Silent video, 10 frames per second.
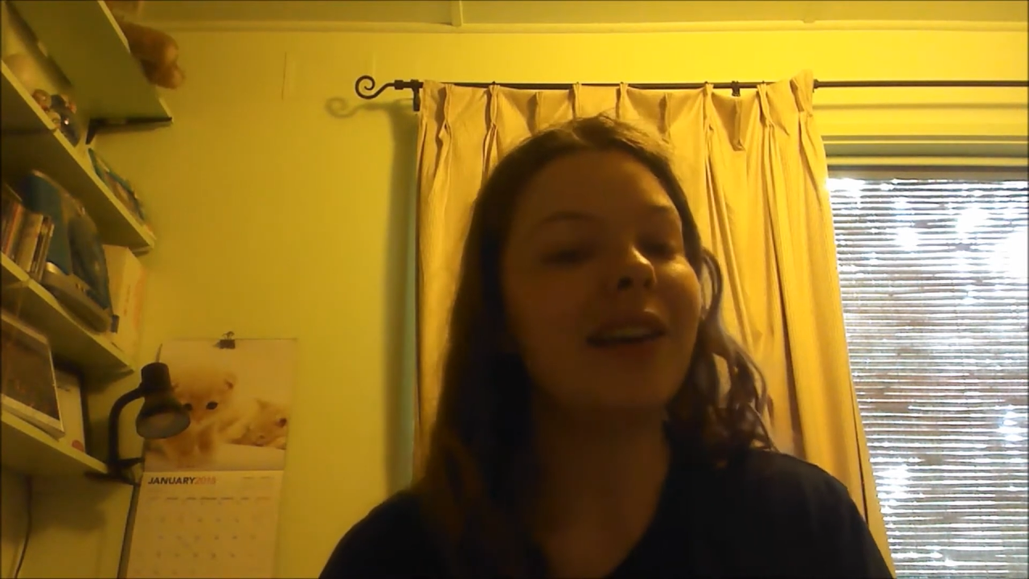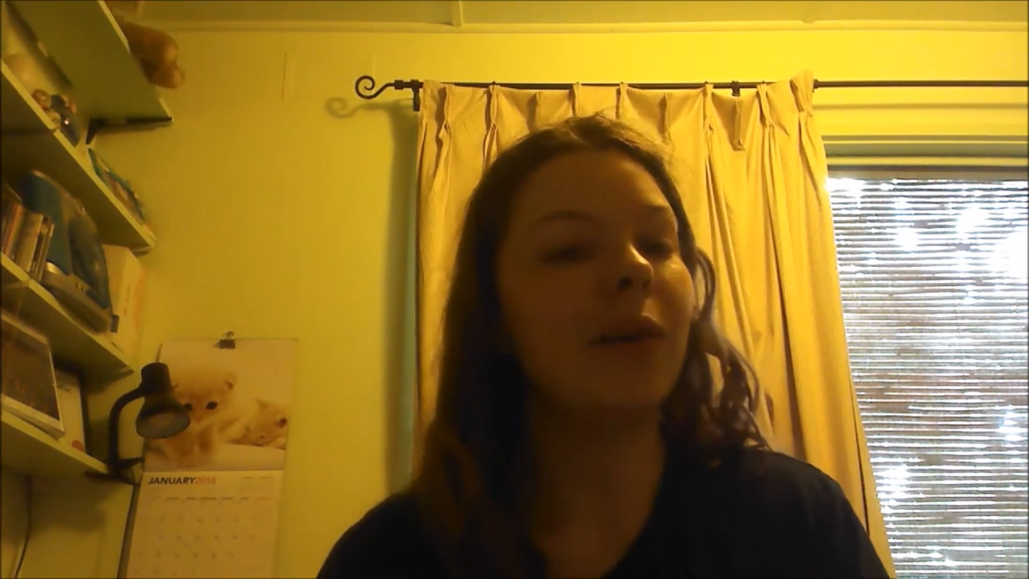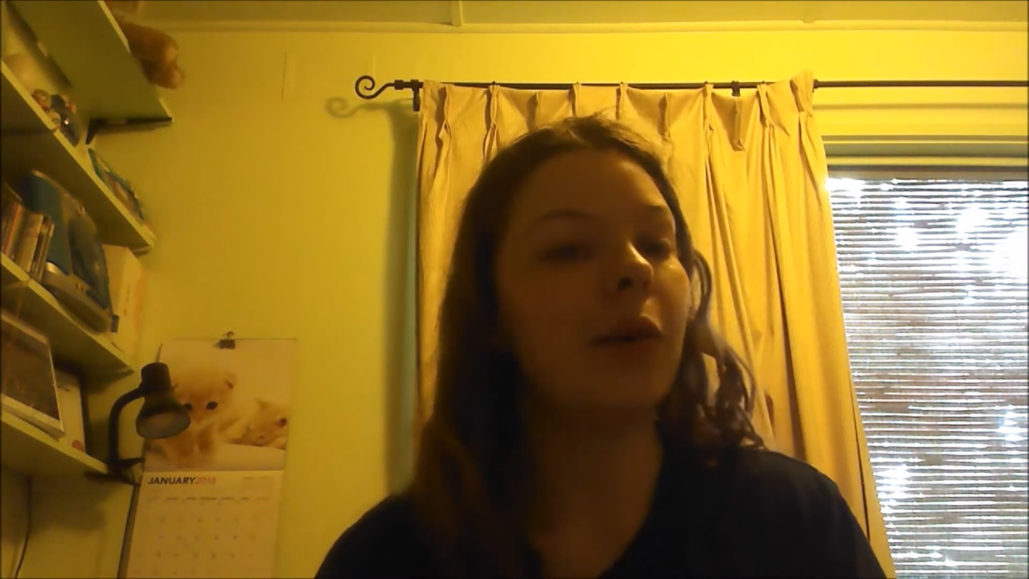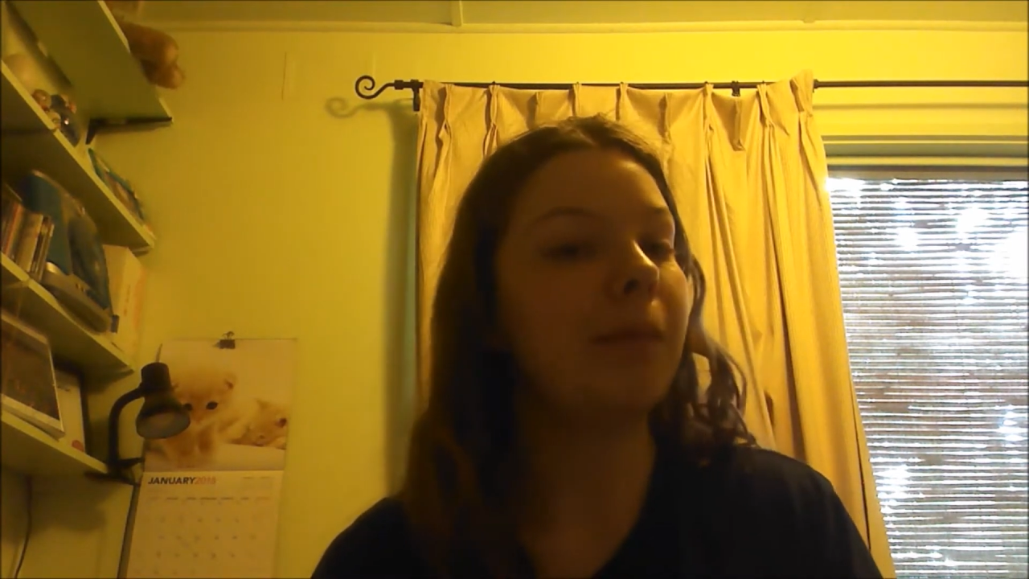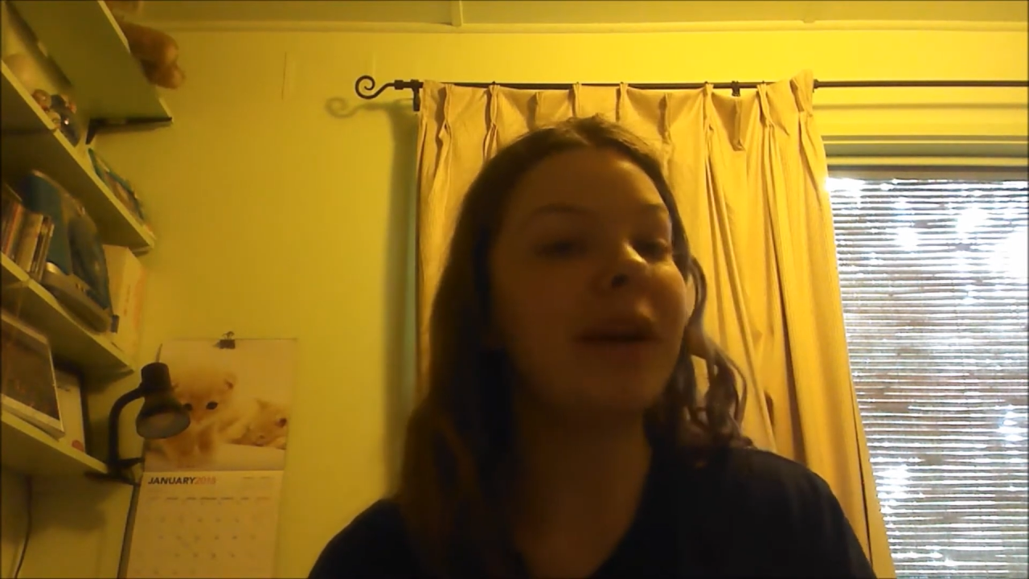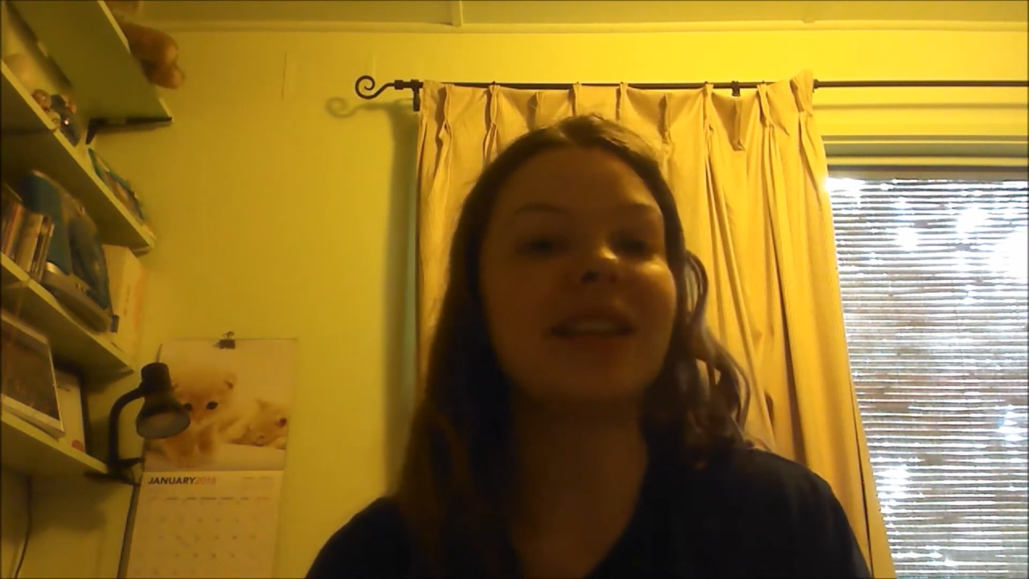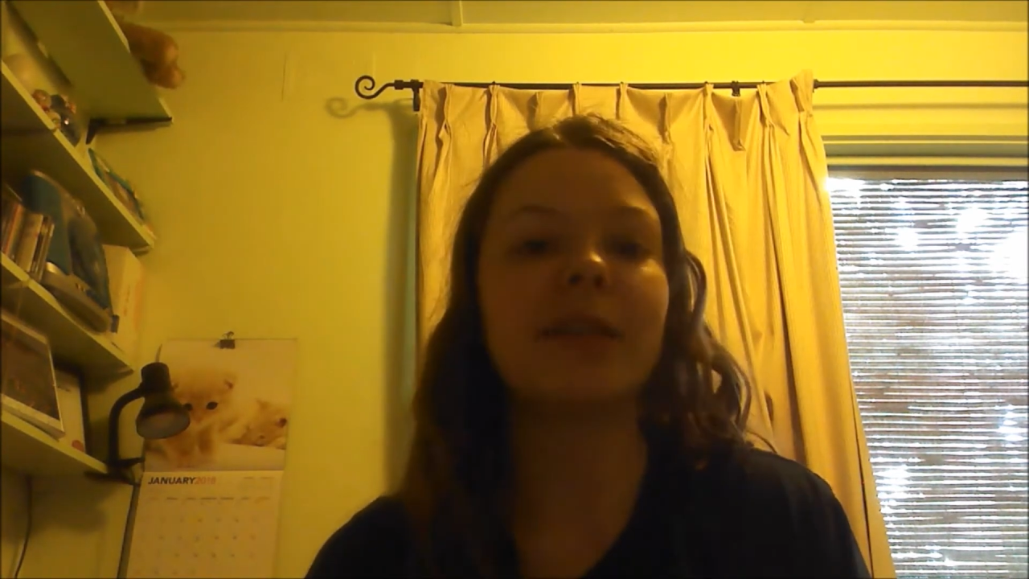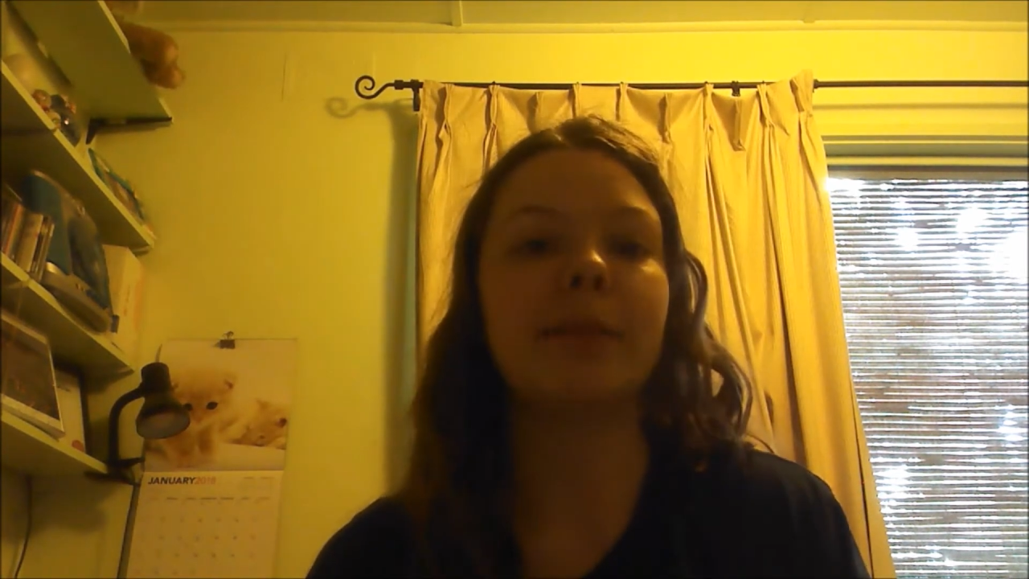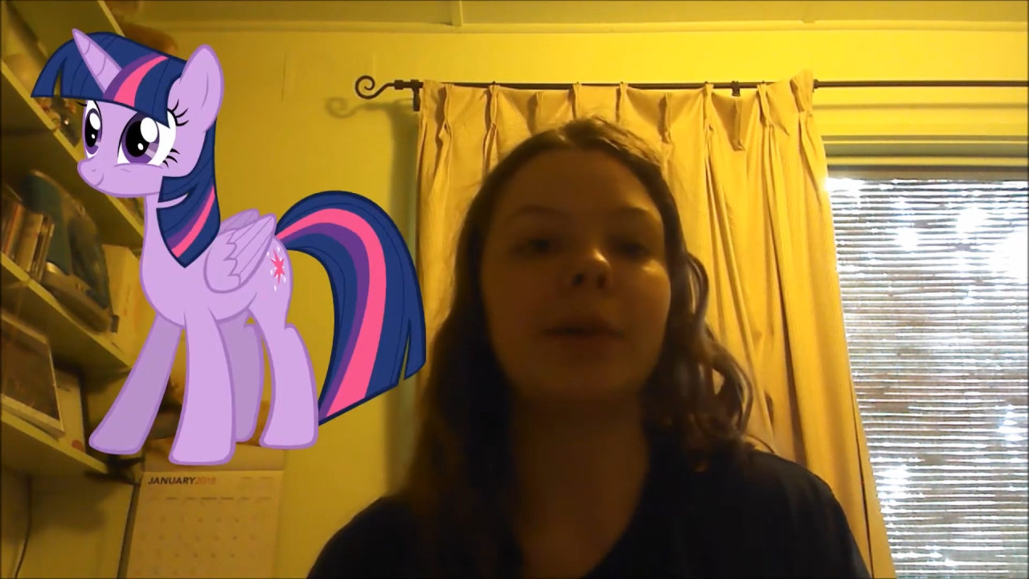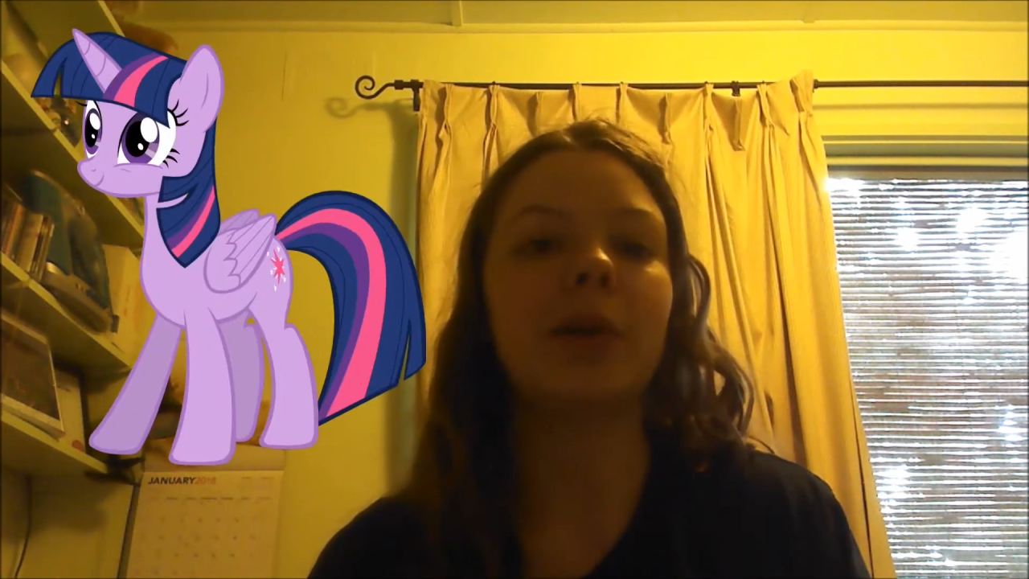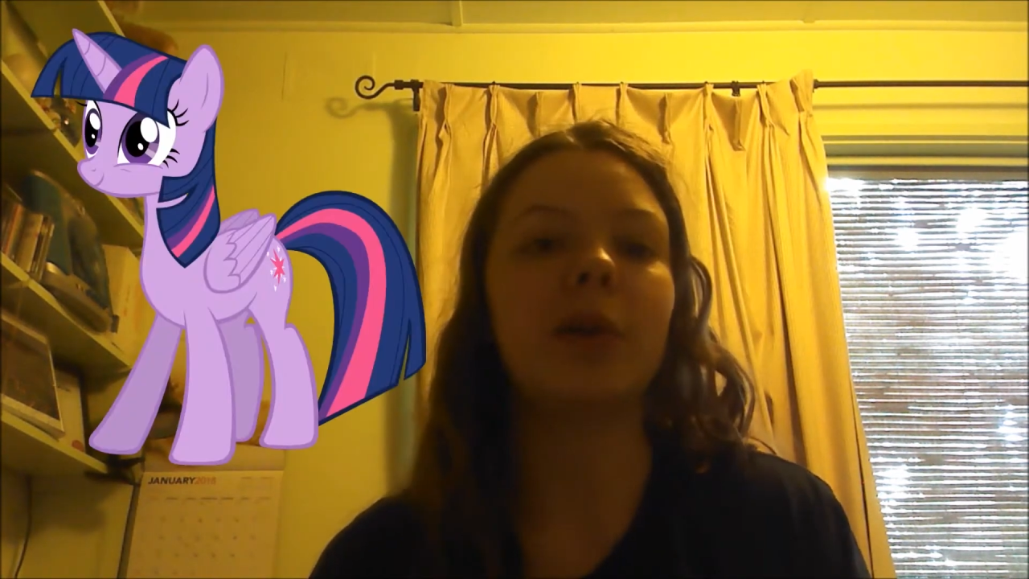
or best book